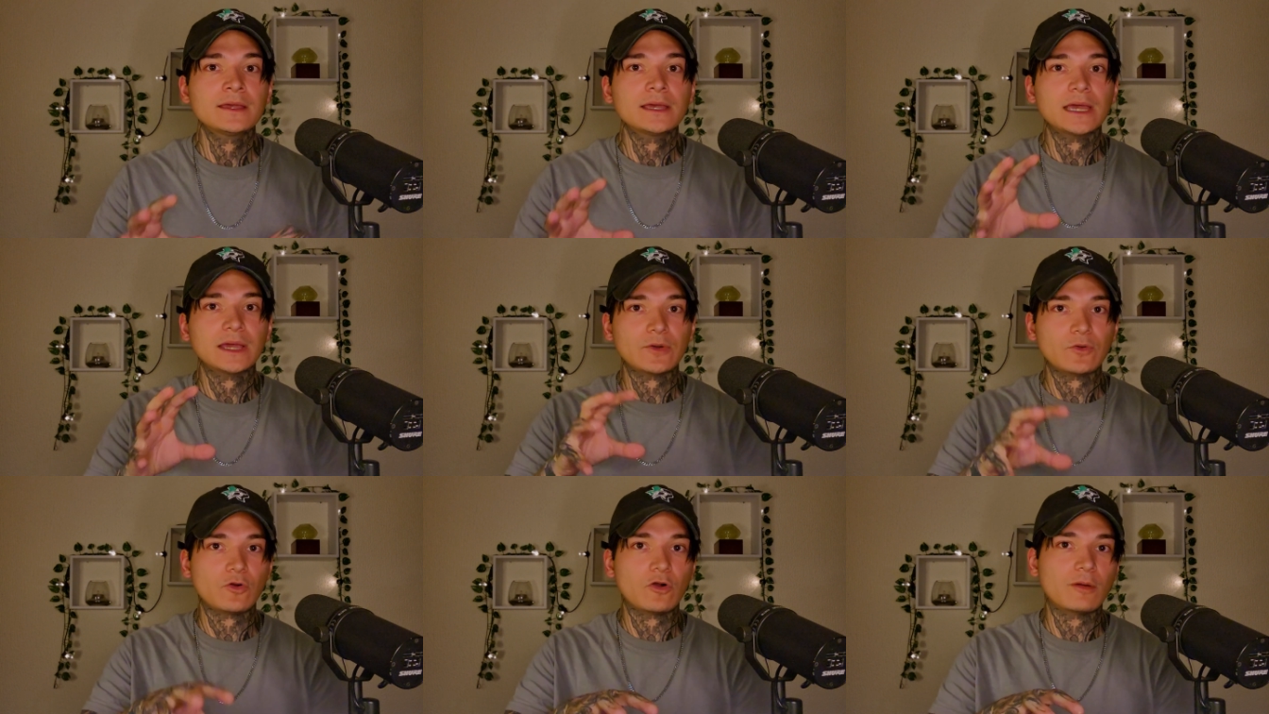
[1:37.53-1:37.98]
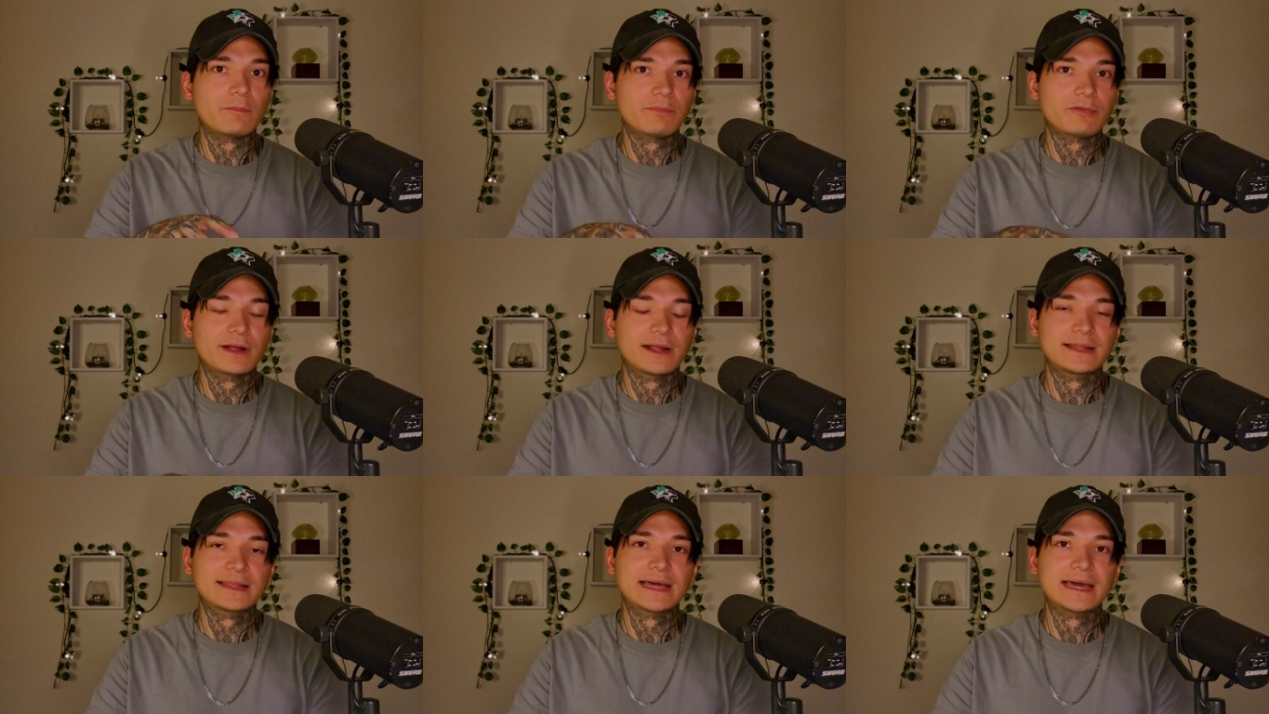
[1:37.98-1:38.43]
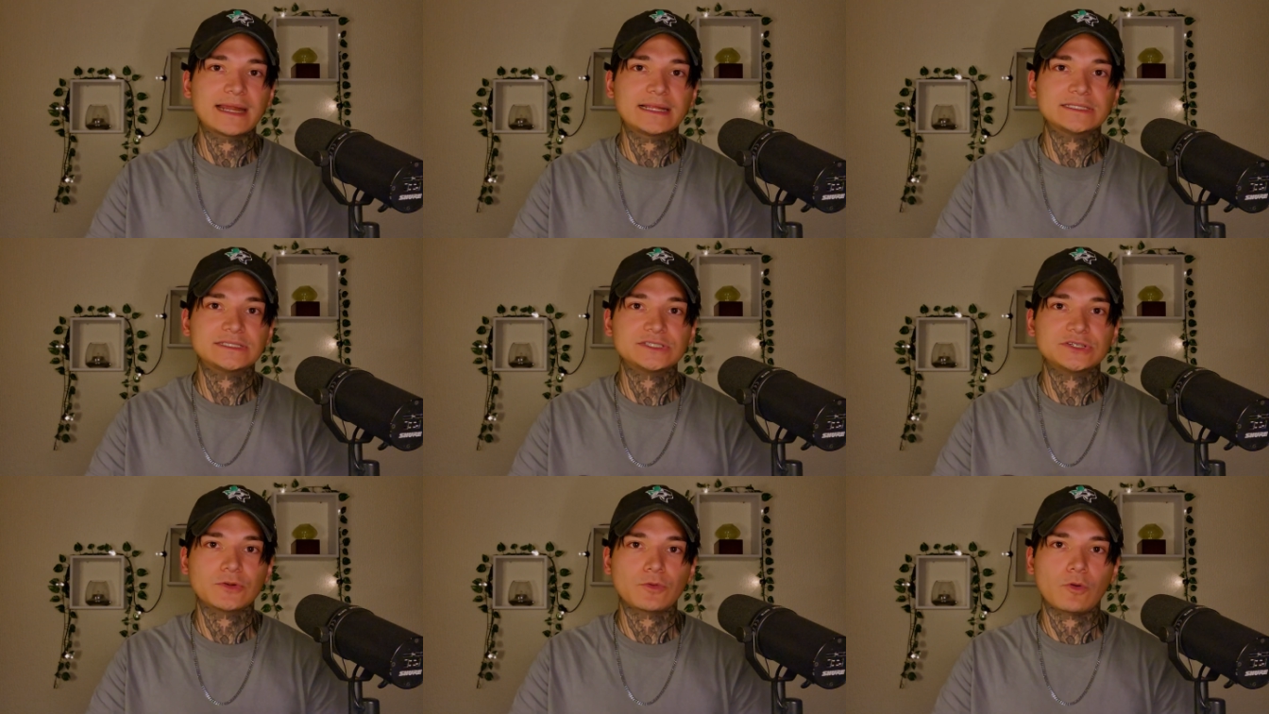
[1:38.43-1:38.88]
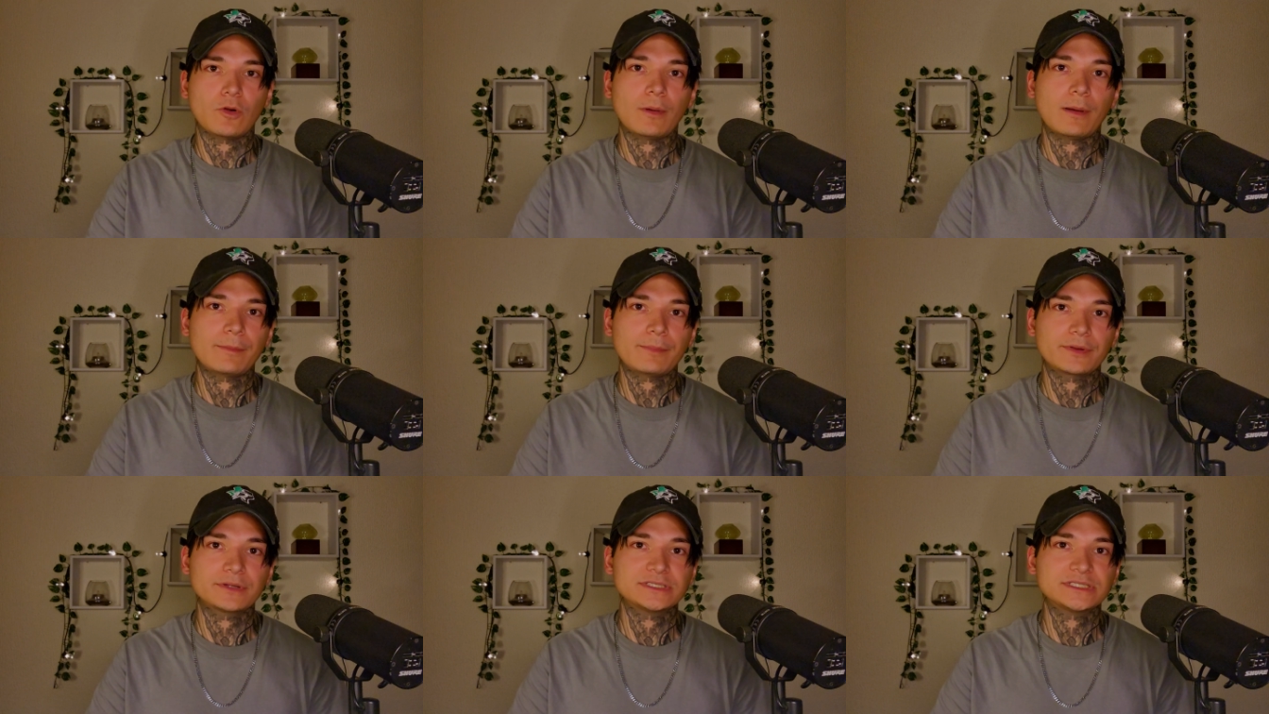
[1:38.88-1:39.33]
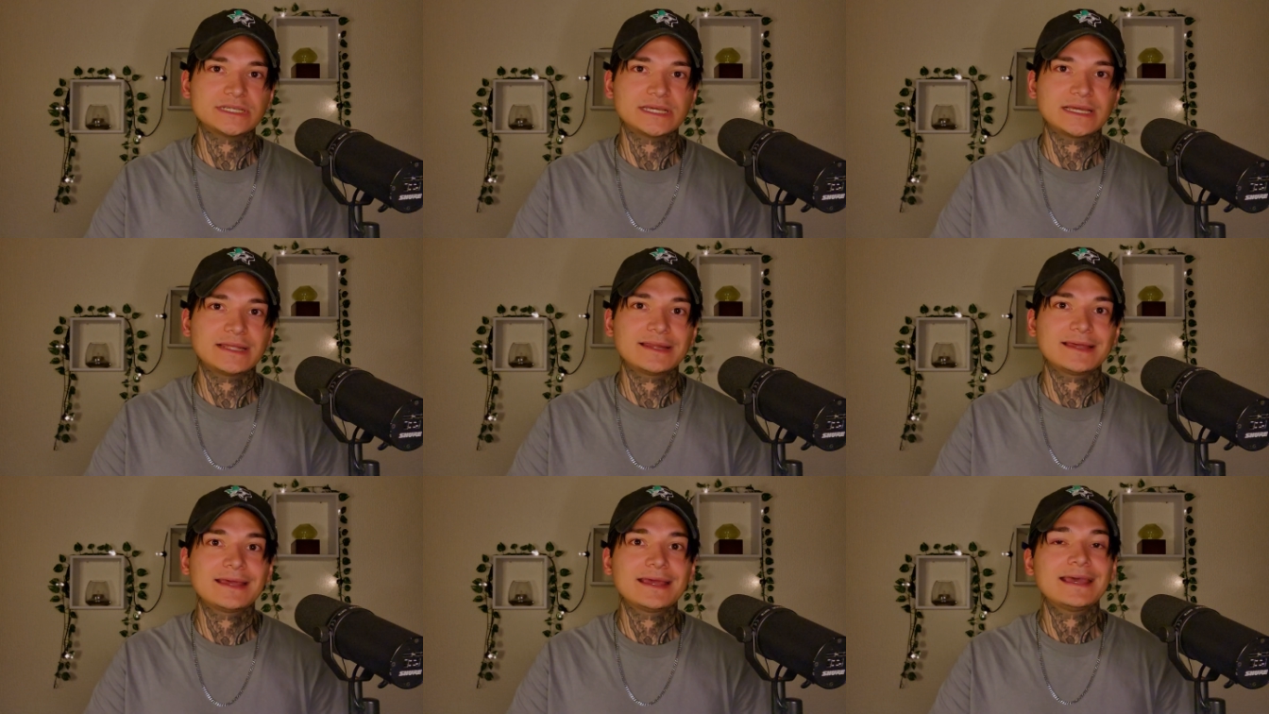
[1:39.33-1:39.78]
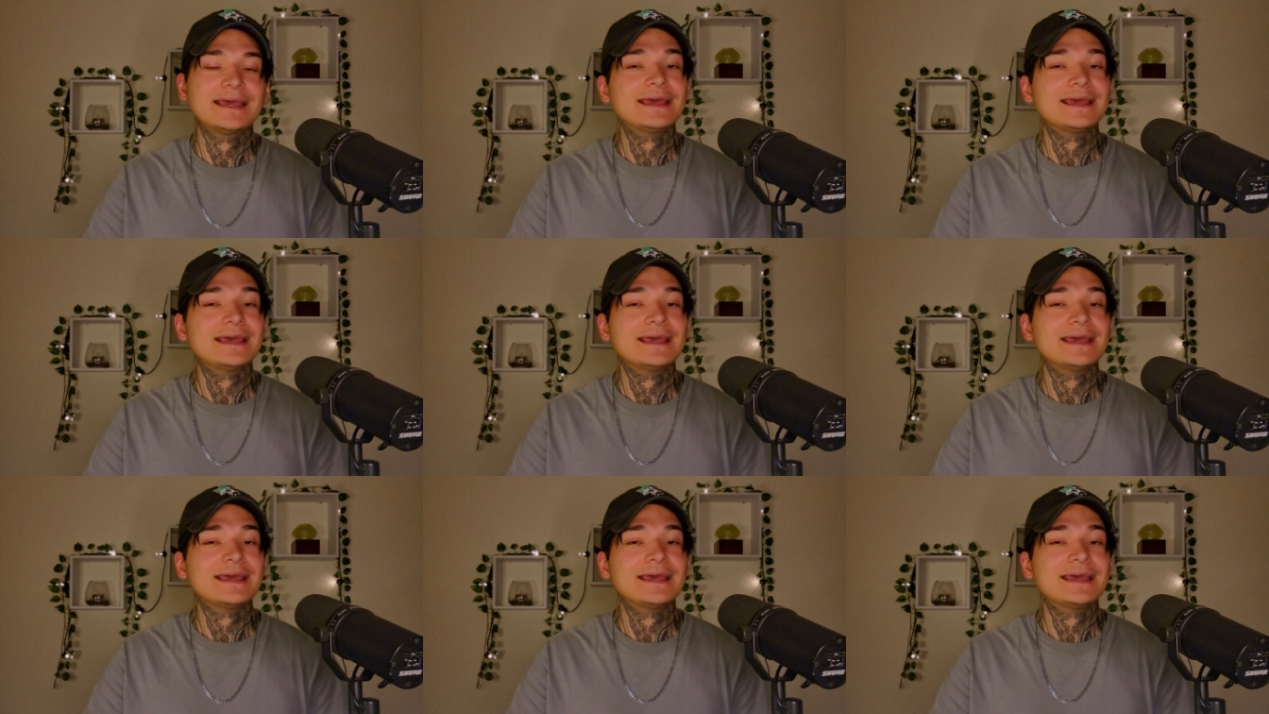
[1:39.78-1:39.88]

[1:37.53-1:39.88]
Incorporate that into your warm up routine.